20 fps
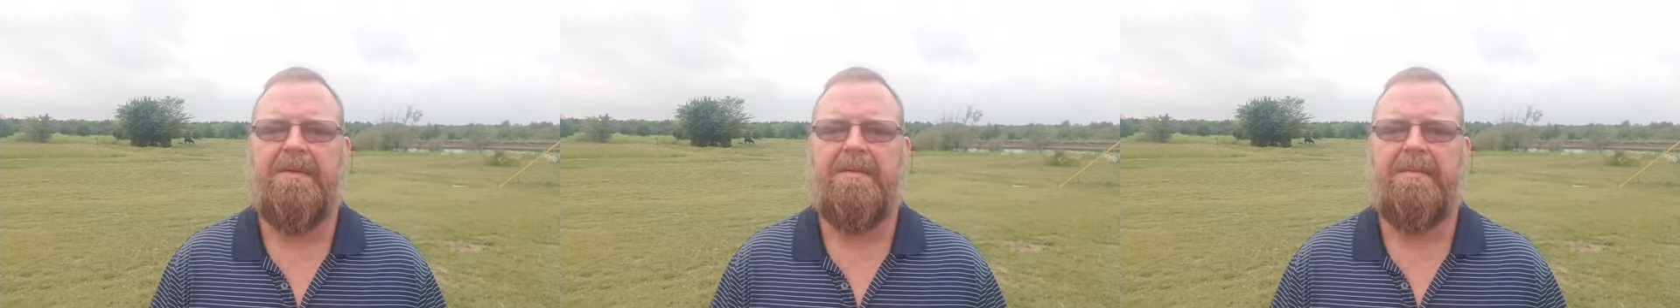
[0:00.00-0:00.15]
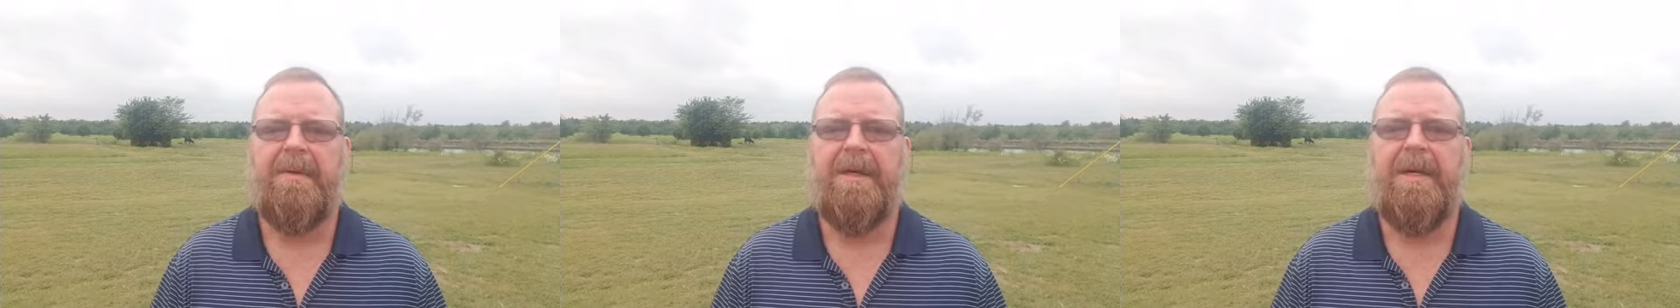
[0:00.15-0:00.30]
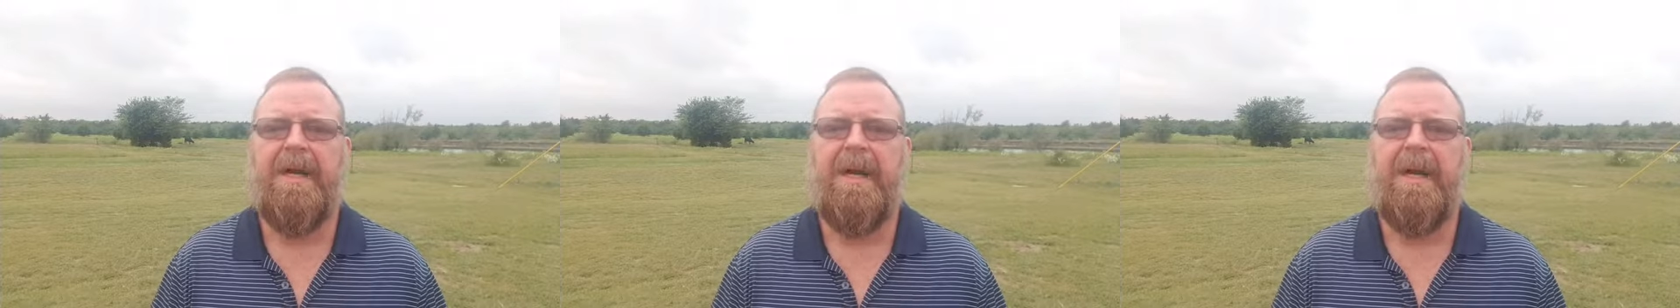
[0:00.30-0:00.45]

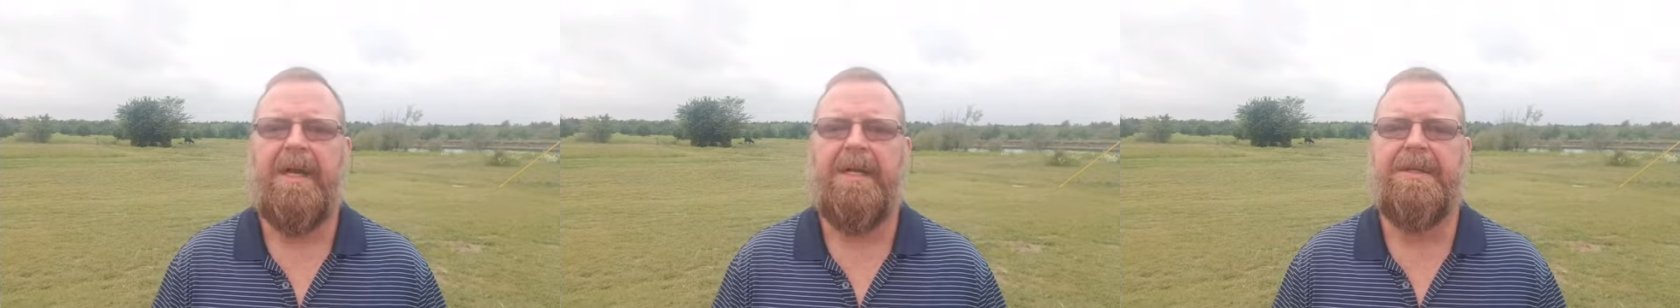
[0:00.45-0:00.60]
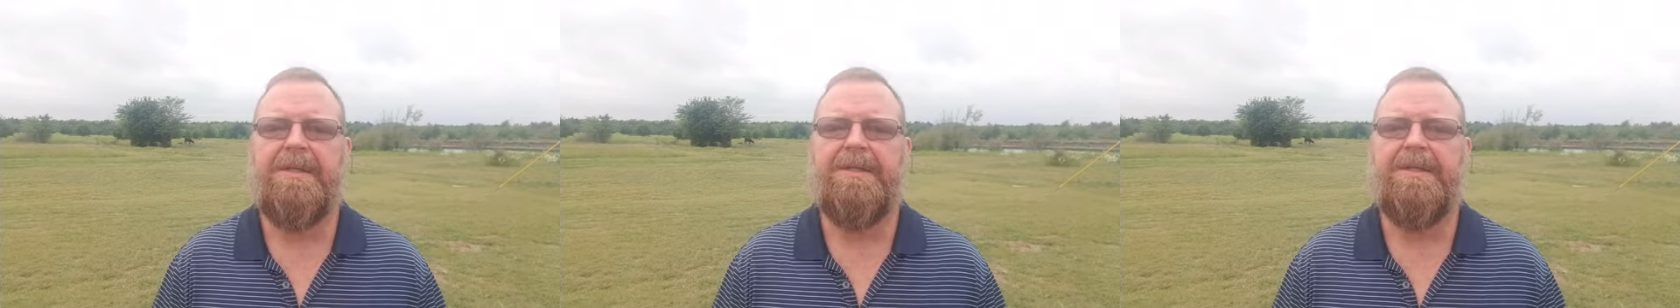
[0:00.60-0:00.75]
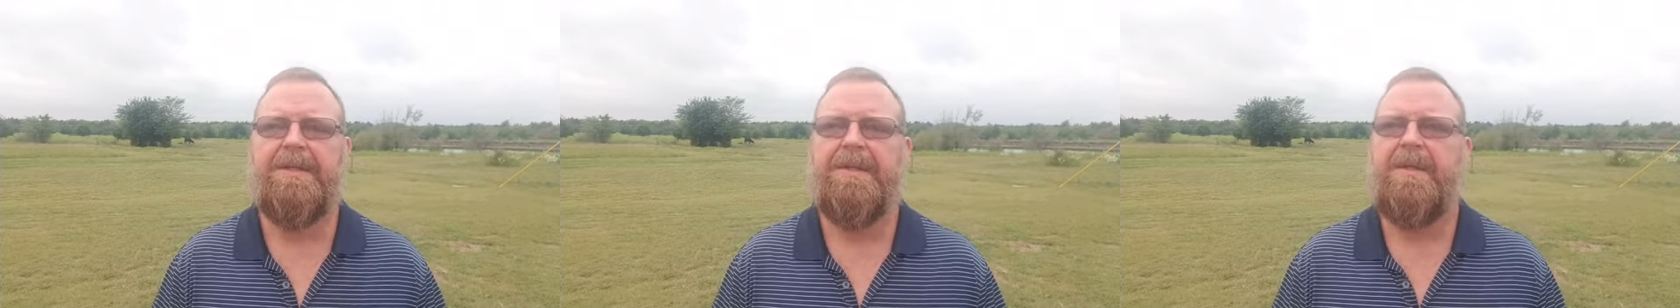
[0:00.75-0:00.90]

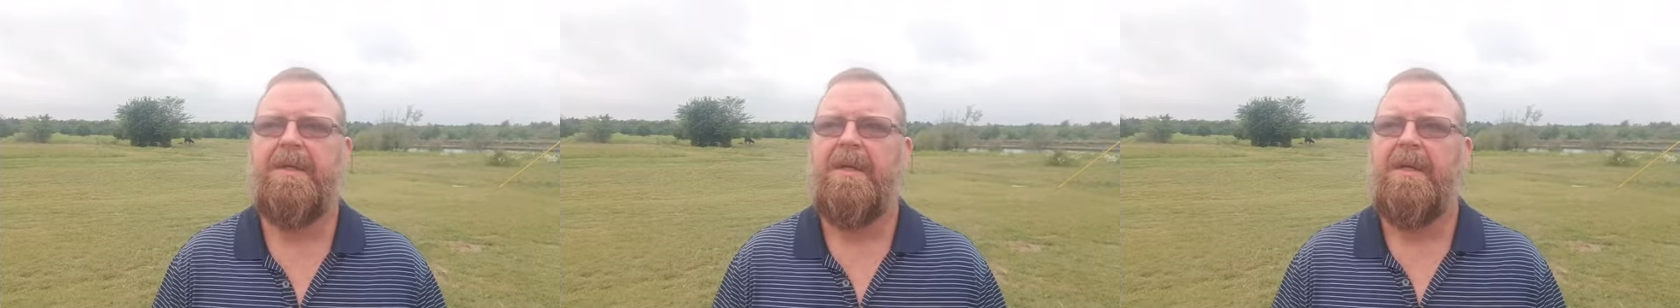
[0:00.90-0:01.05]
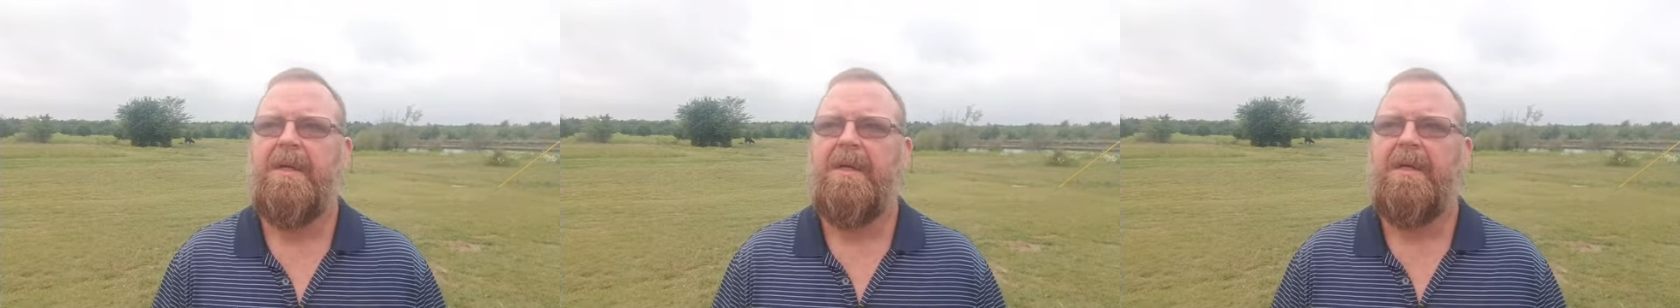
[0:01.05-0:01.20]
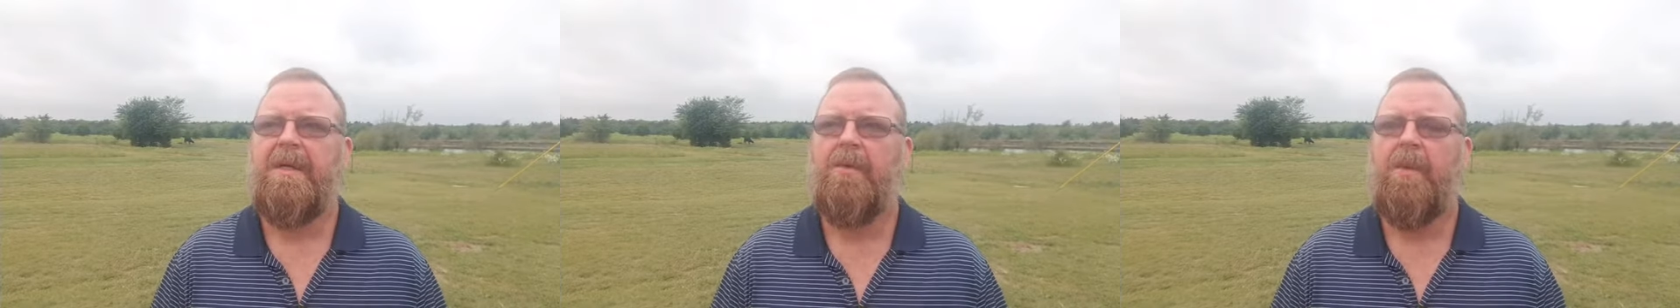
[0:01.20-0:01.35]
because
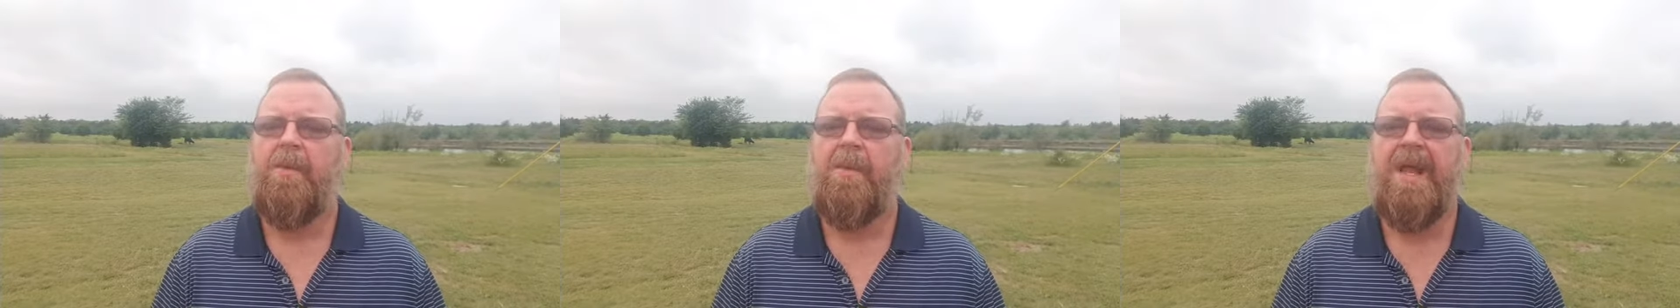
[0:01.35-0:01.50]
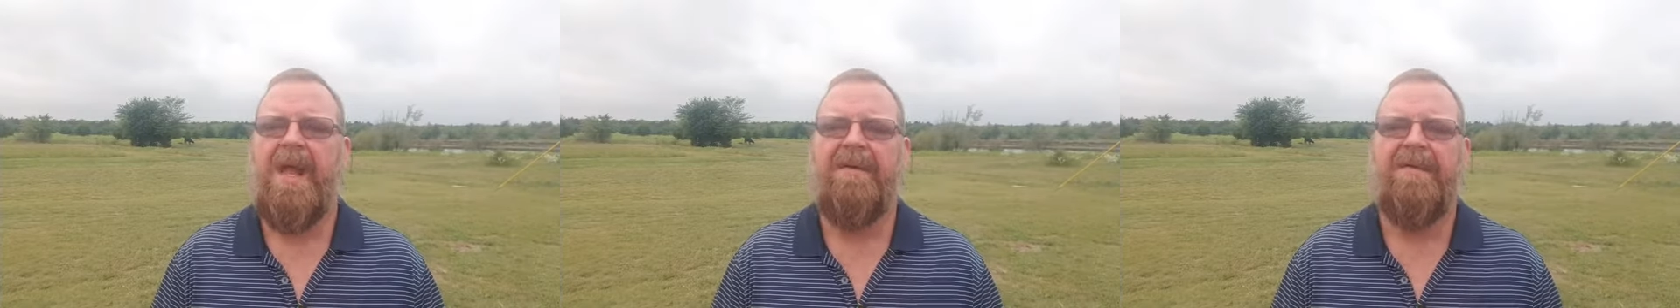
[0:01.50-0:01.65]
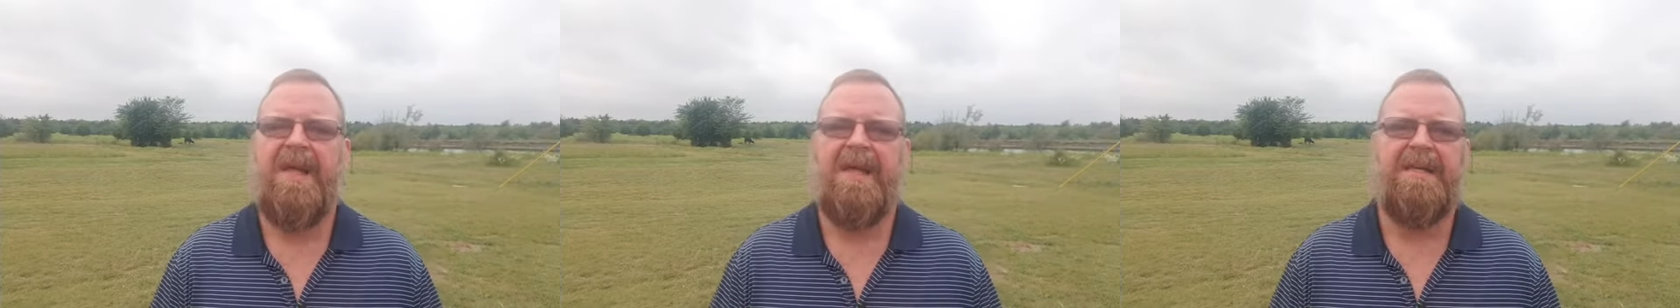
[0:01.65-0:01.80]
when we
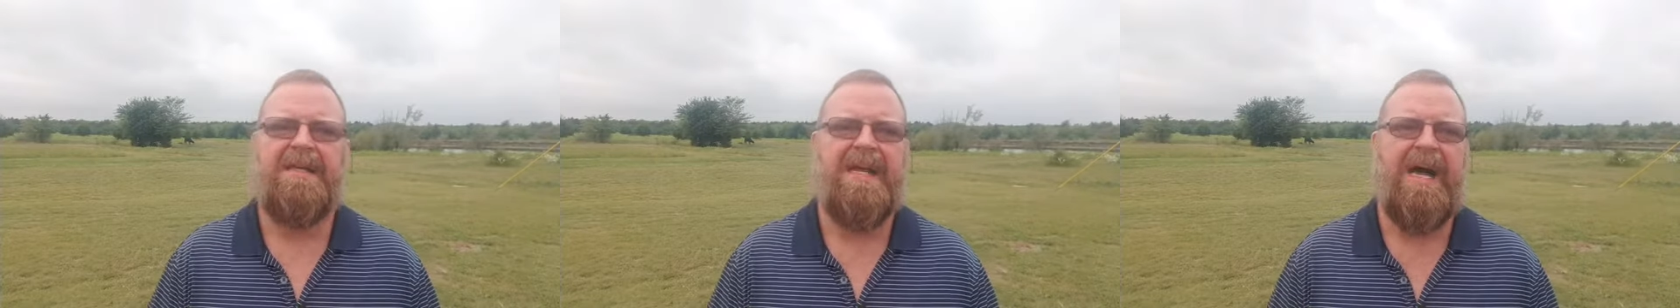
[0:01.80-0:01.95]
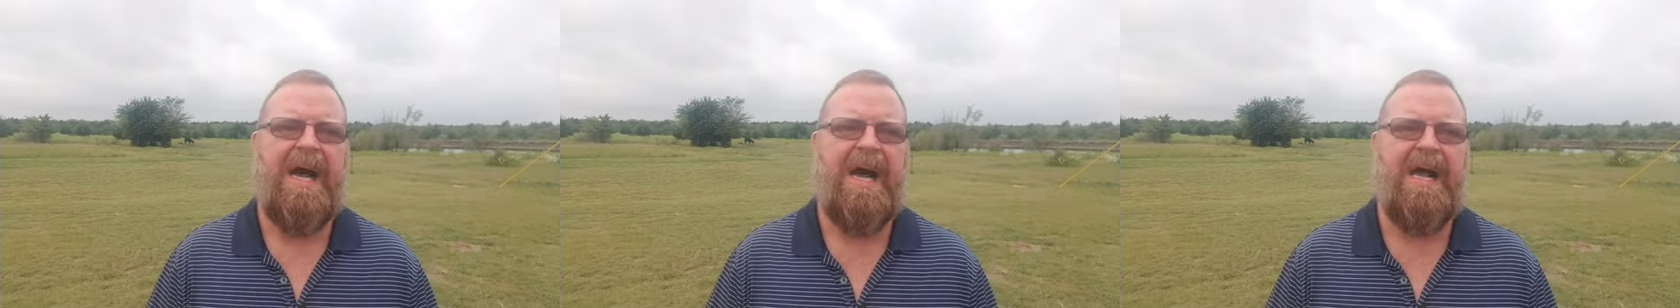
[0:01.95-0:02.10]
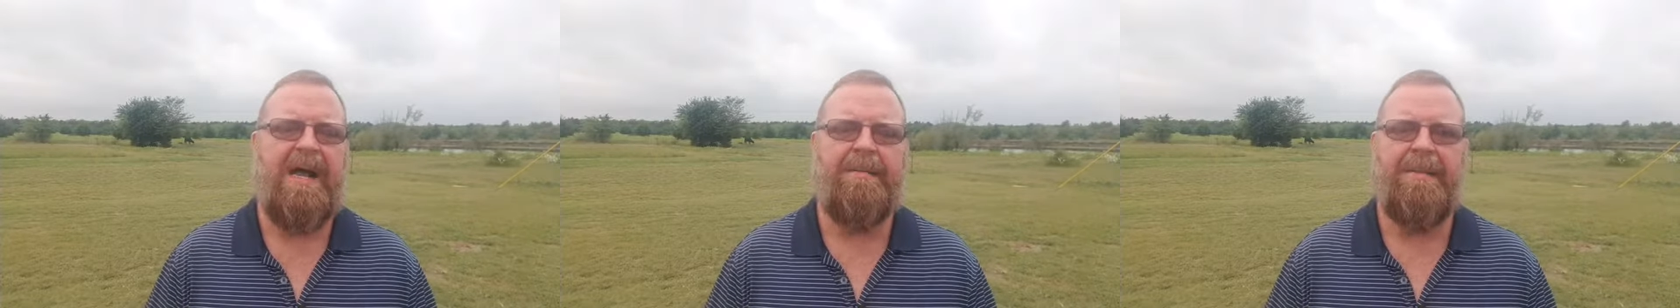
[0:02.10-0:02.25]
have that
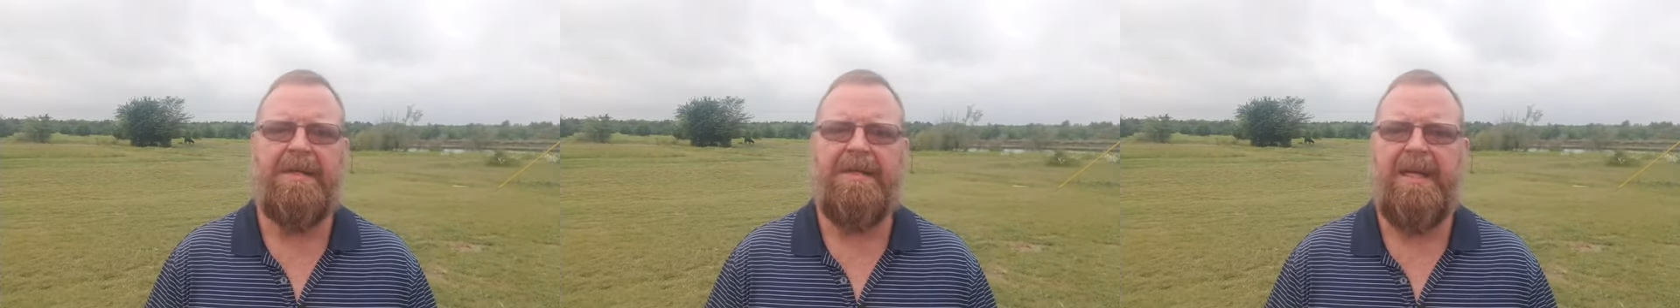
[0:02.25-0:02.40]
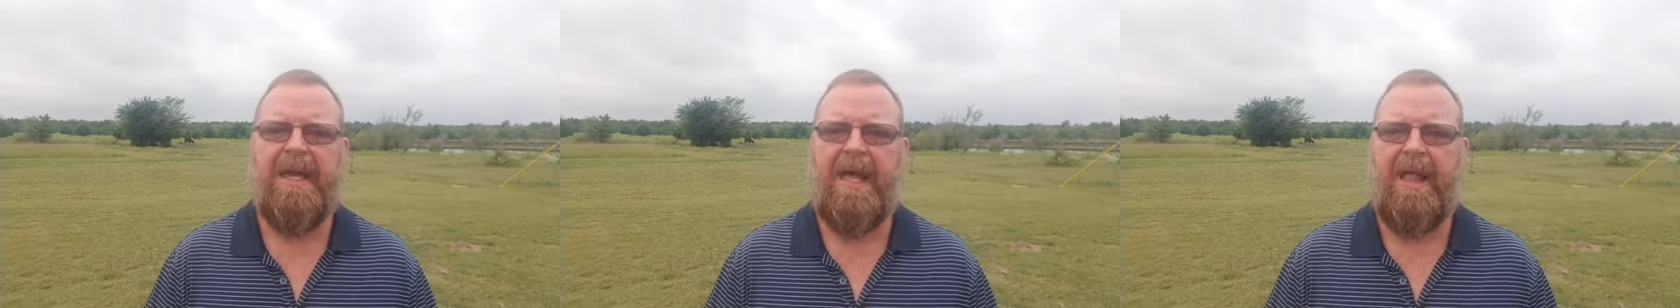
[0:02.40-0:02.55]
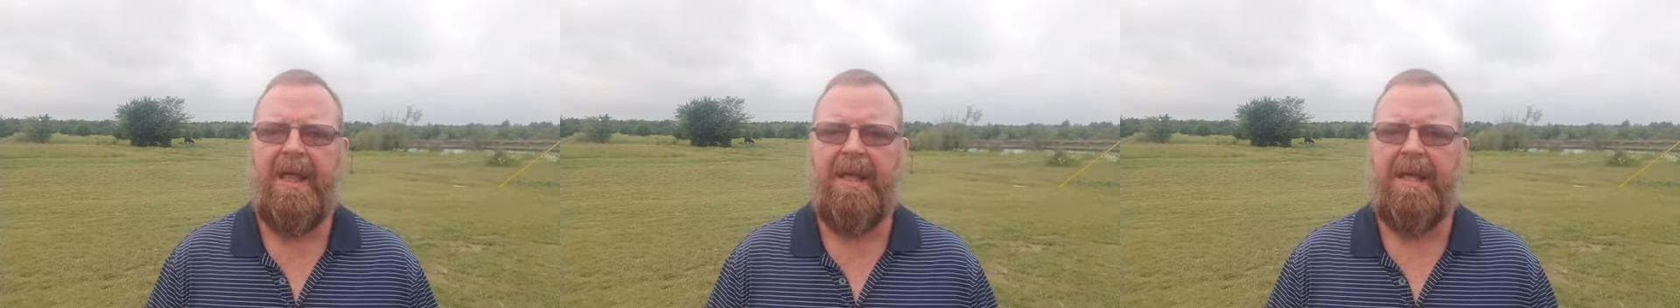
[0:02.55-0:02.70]
diet
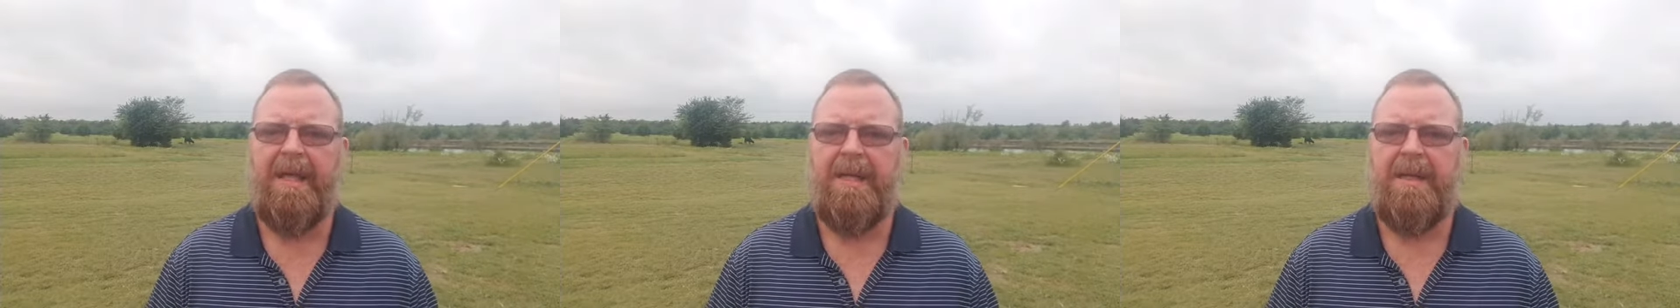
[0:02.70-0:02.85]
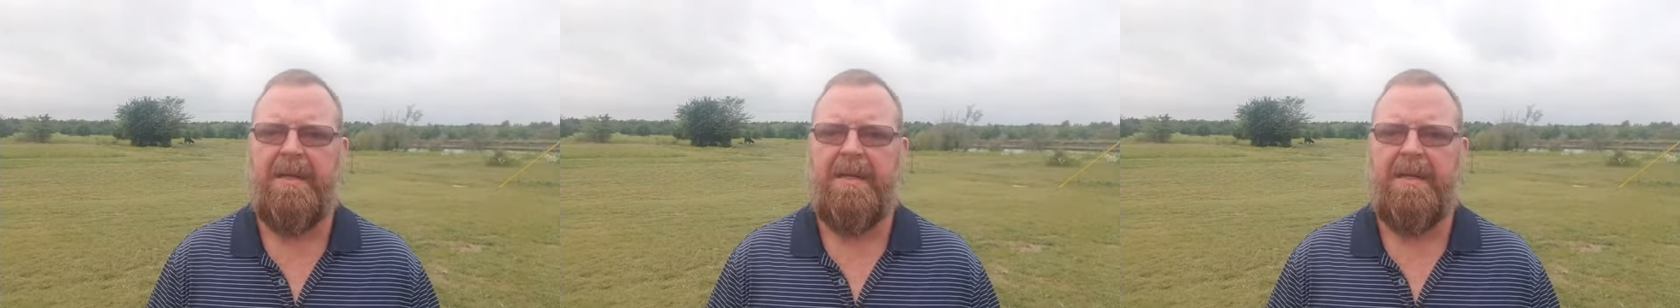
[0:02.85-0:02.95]
mentality,